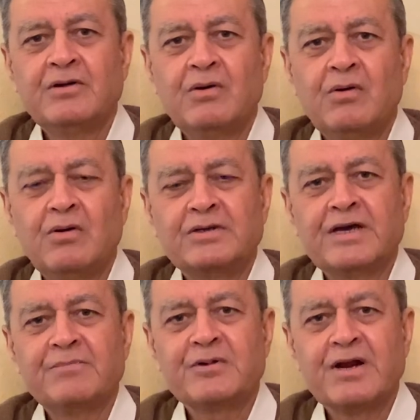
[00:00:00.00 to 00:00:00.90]

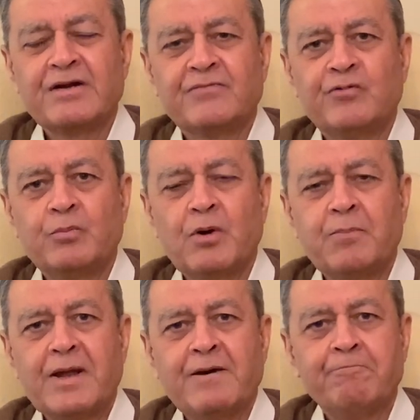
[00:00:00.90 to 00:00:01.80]
all-time great football
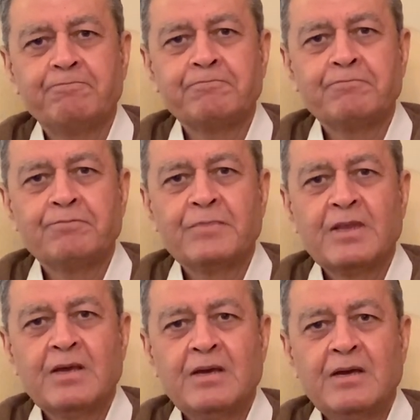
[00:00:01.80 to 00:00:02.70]
player.
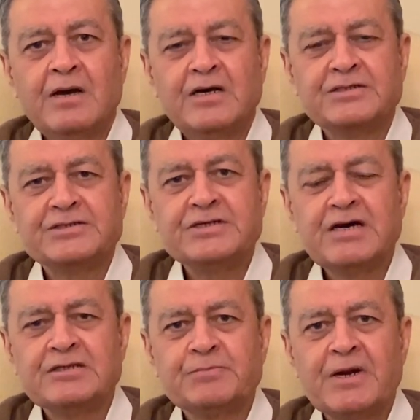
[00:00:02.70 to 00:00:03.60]
Argentina
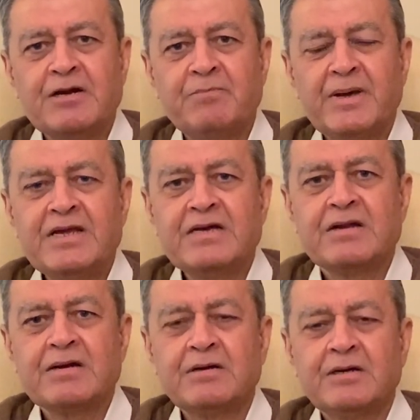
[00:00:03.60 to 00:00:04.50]
has
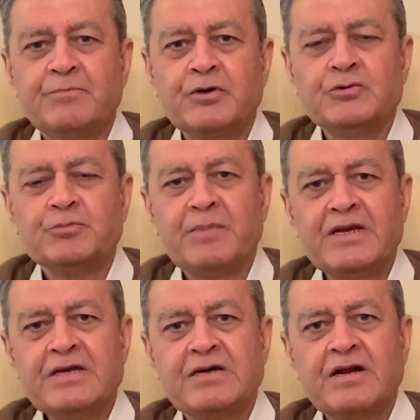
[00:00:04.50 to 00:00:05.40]
produced
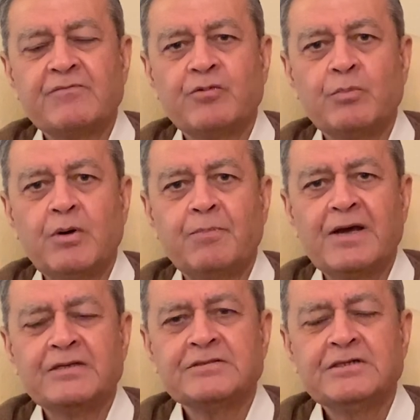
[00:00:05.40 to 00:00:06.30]
many great football
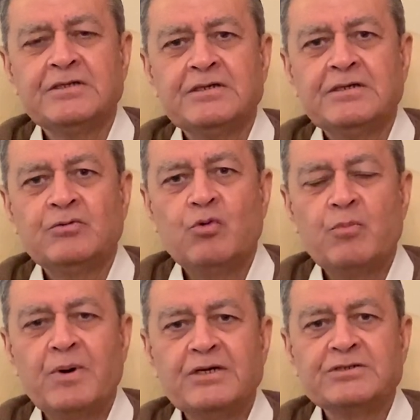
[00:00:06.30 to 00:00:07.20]
players who
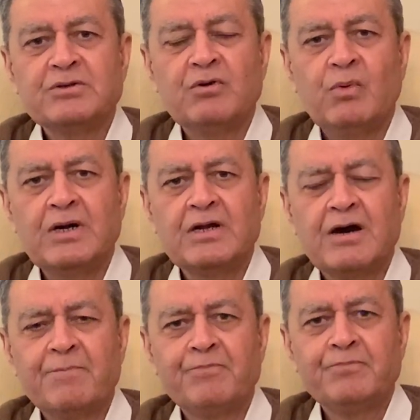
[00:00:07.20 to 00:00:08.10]
emerged on the World
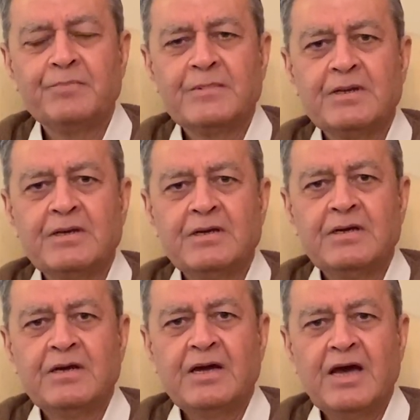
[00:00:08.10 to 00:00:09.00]
Cup
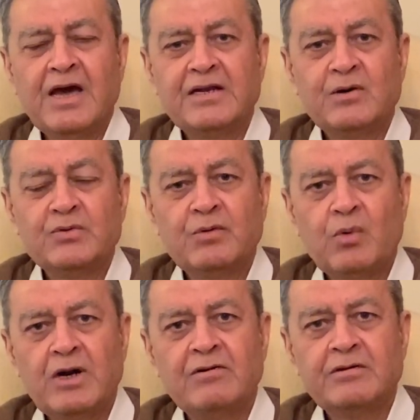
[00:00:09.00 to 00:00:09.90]
and on the
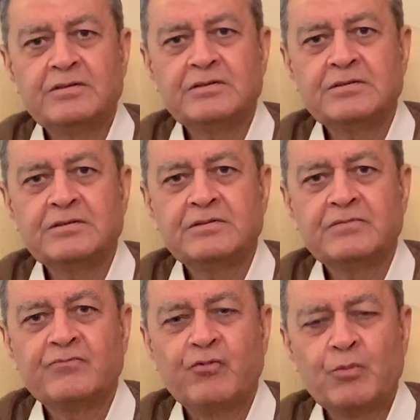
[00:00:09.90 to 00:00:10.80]
world
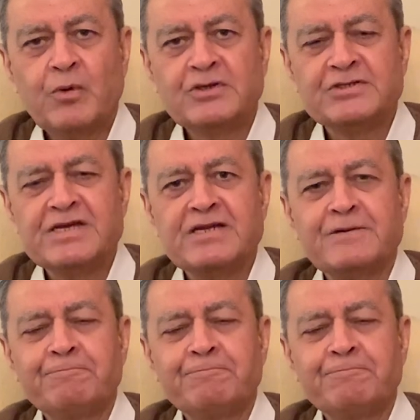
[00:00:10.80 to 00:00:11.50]
football scene.